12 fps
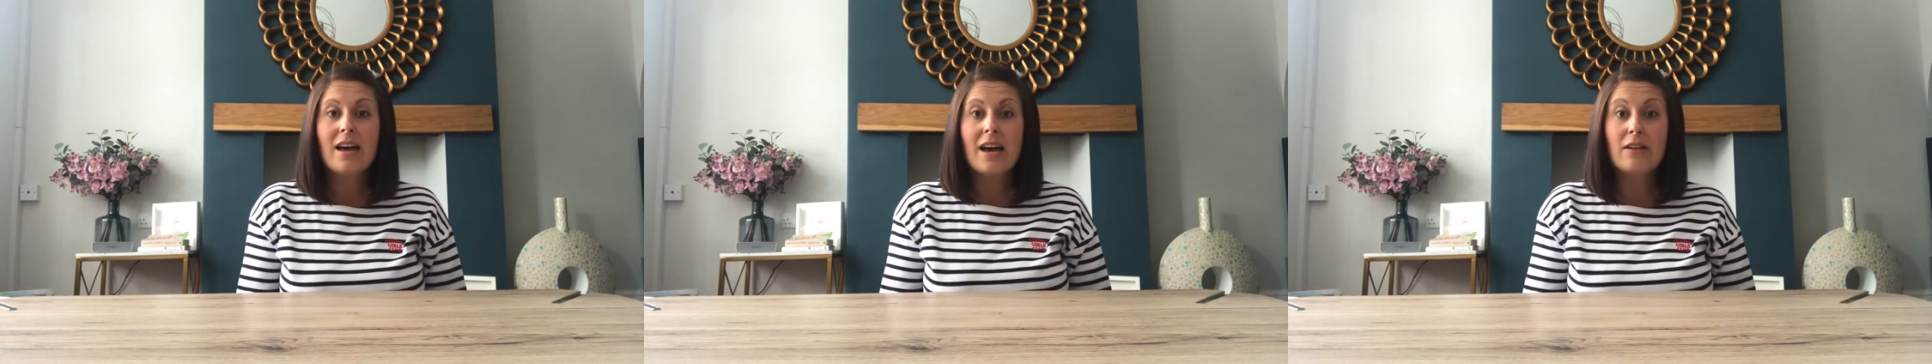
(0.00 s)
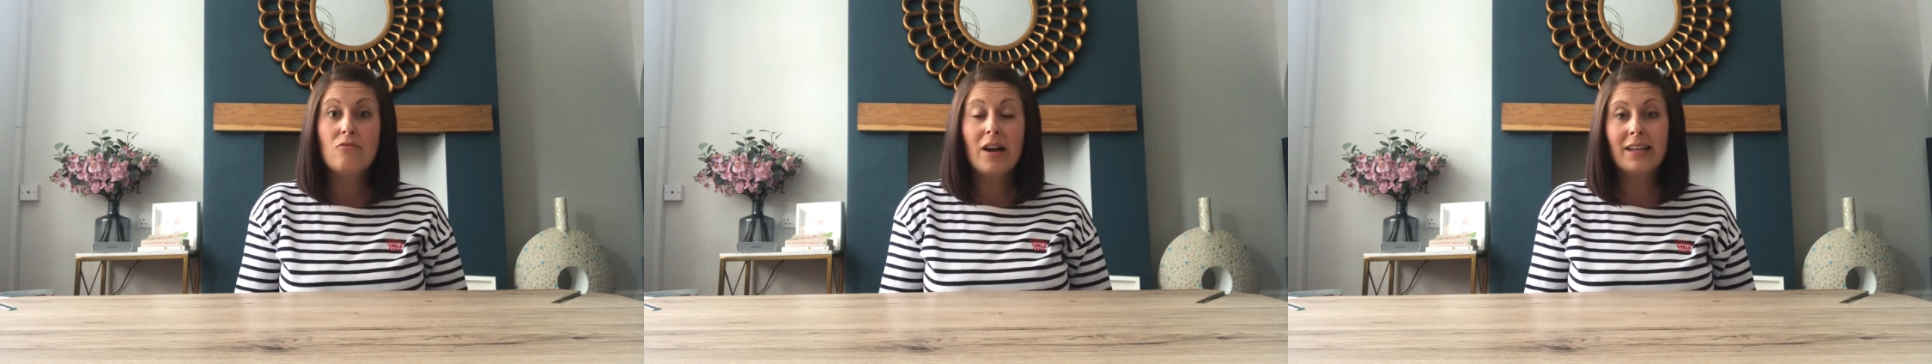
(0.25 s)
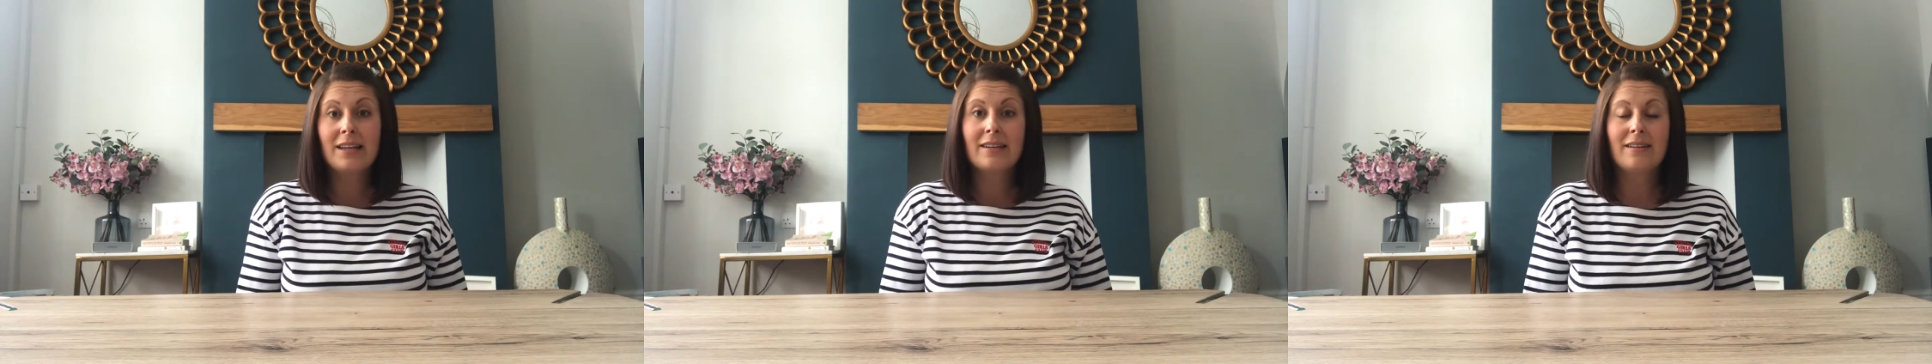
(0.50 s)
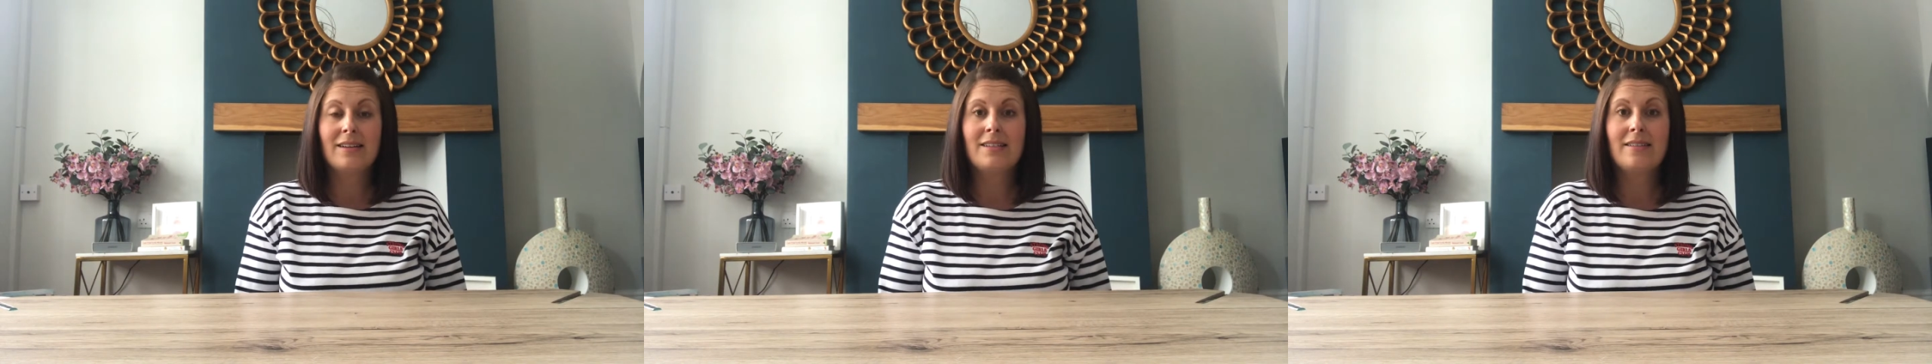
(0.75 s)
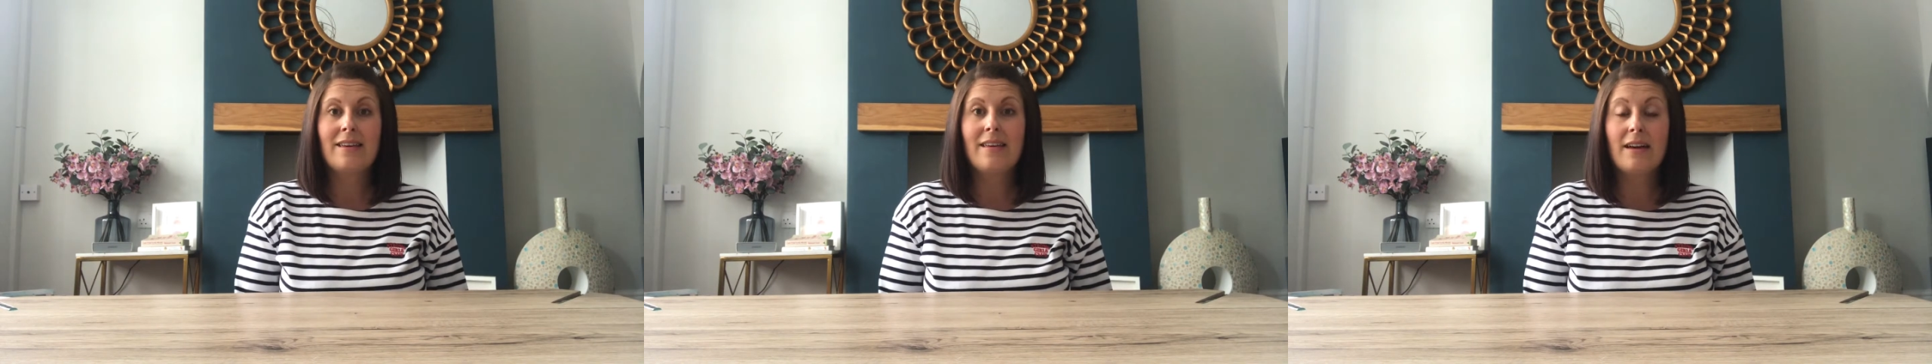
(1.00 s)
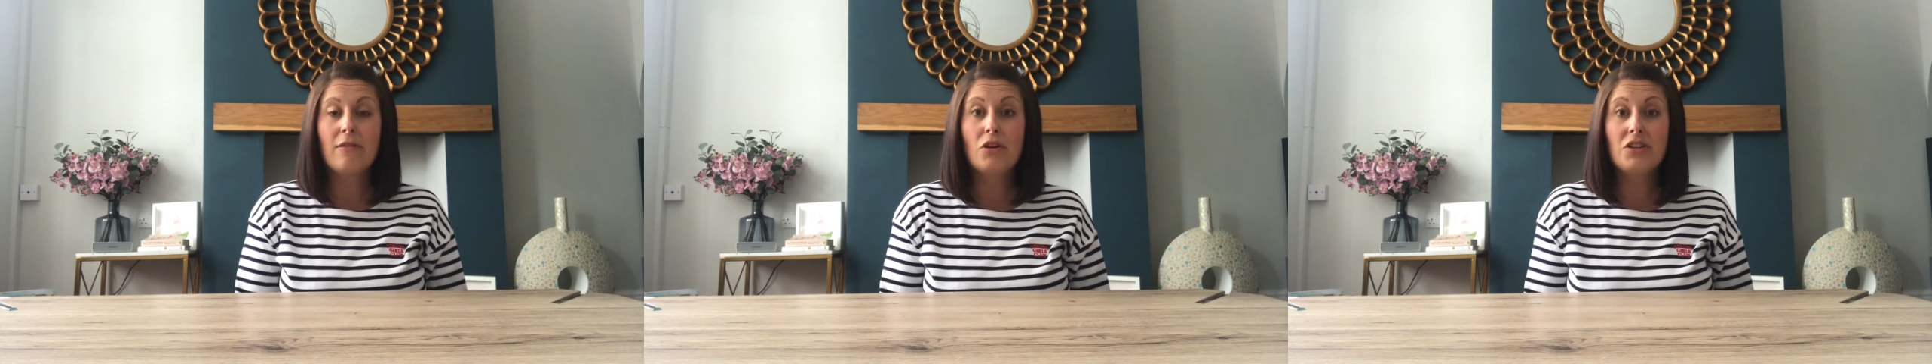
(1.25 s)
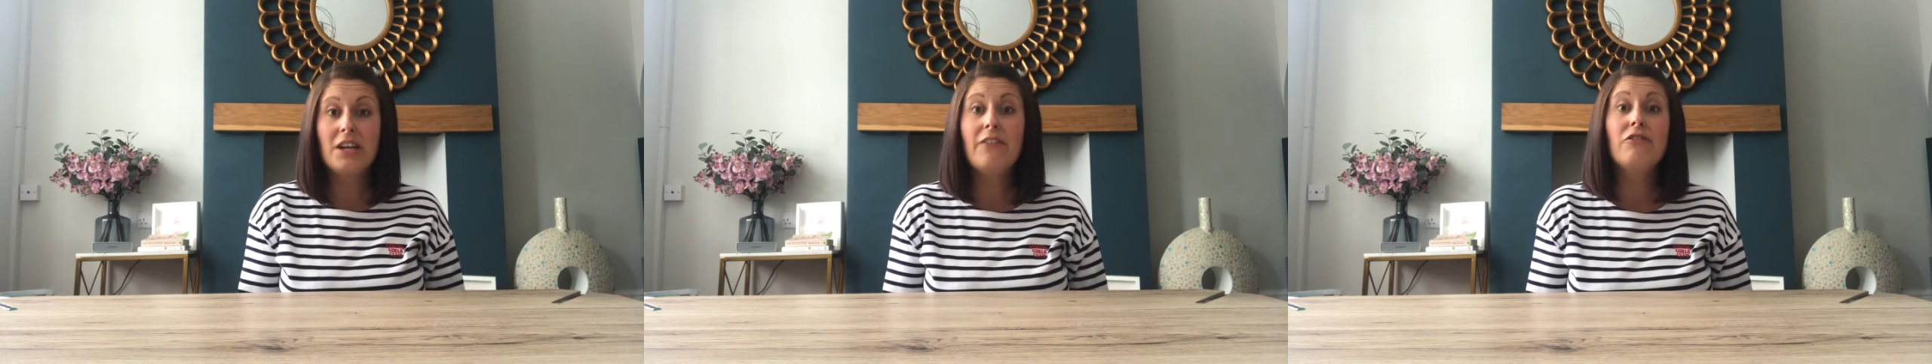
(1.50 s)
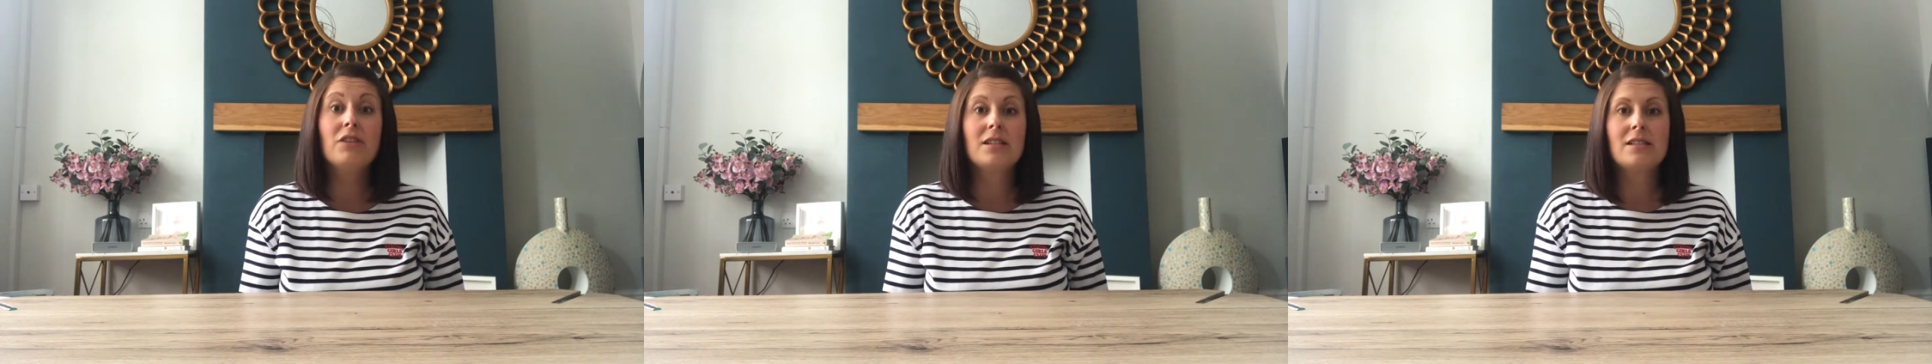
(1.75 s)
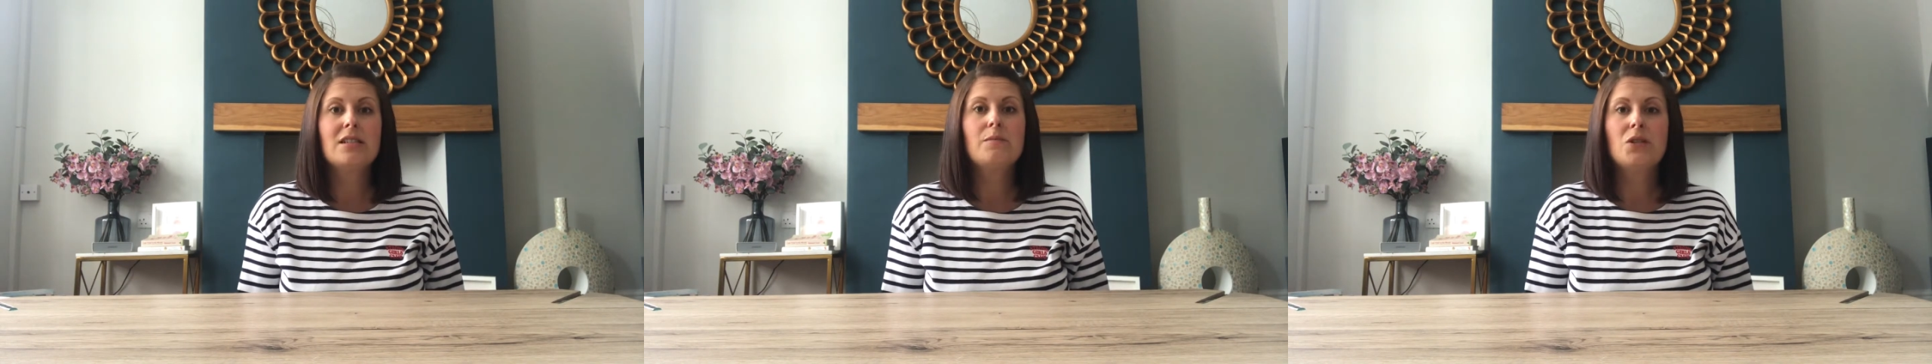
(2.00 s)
and recognising that there are differences